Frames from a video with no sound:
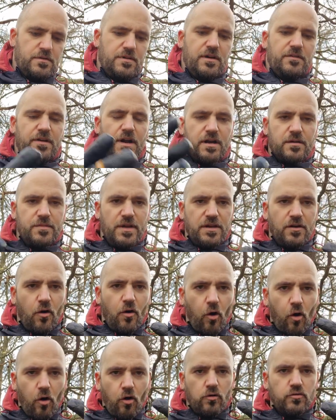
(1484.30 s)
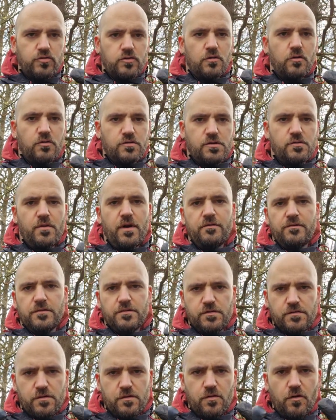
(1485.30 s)
I've had them in all sorts of
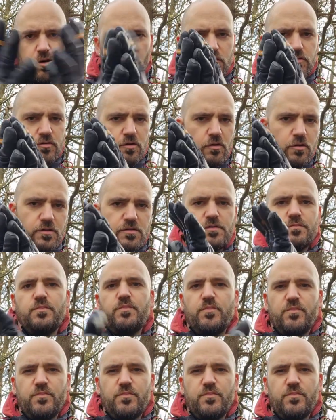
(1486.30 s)
weathers, all sorts.